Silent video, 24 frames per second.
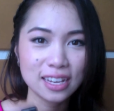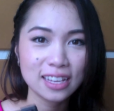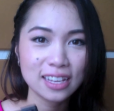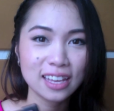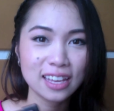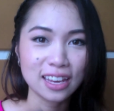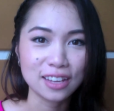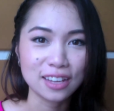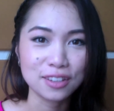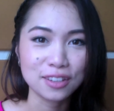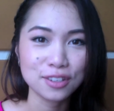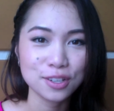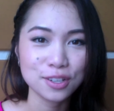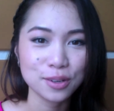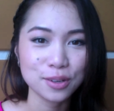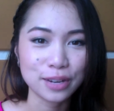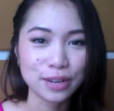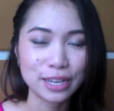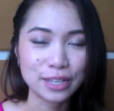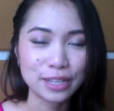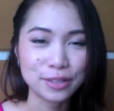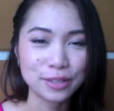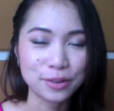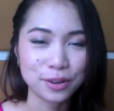into
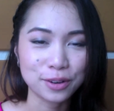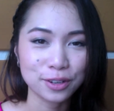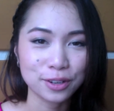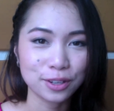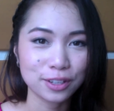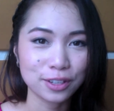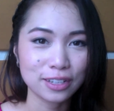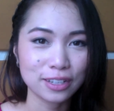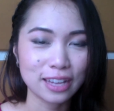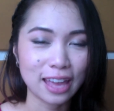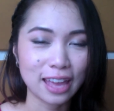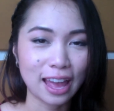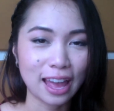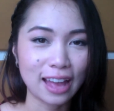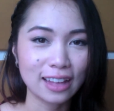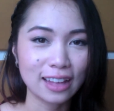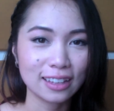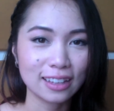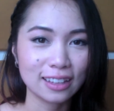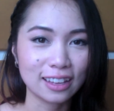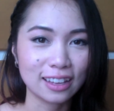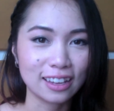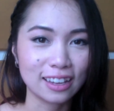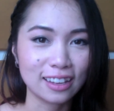it in order to get
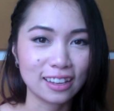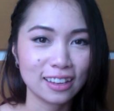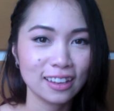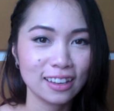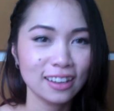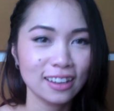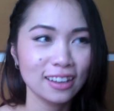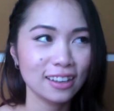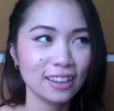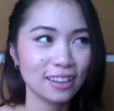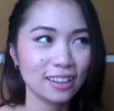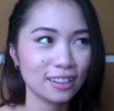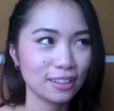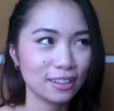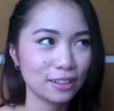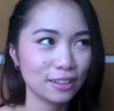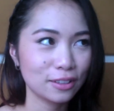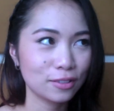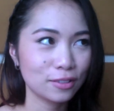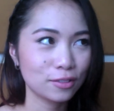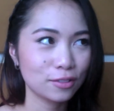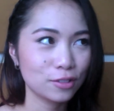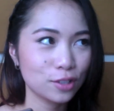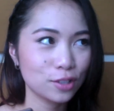like a
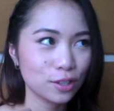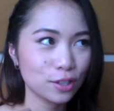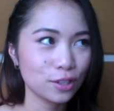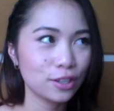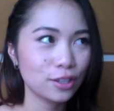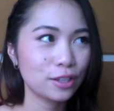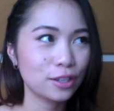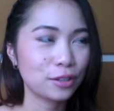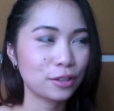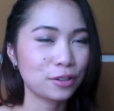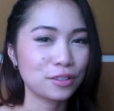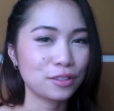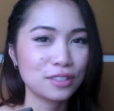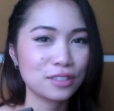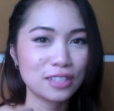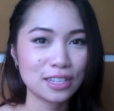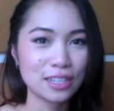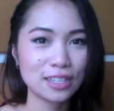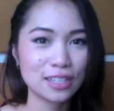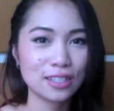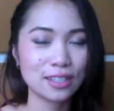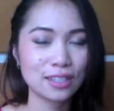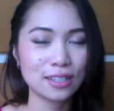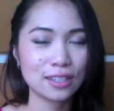good or
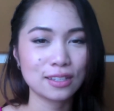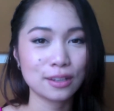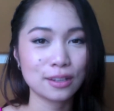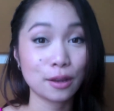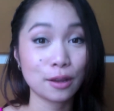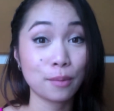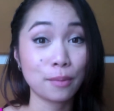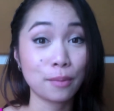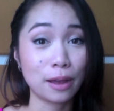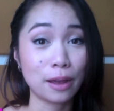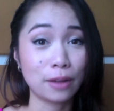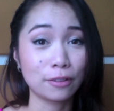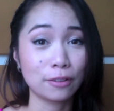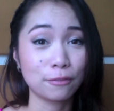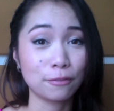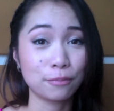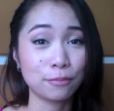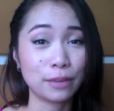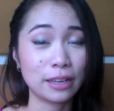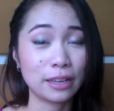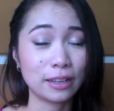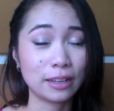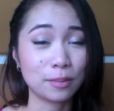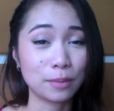decent amount of
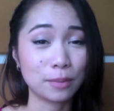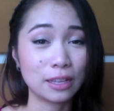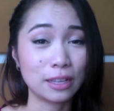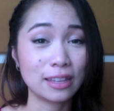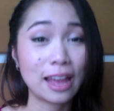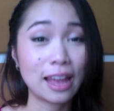pigment.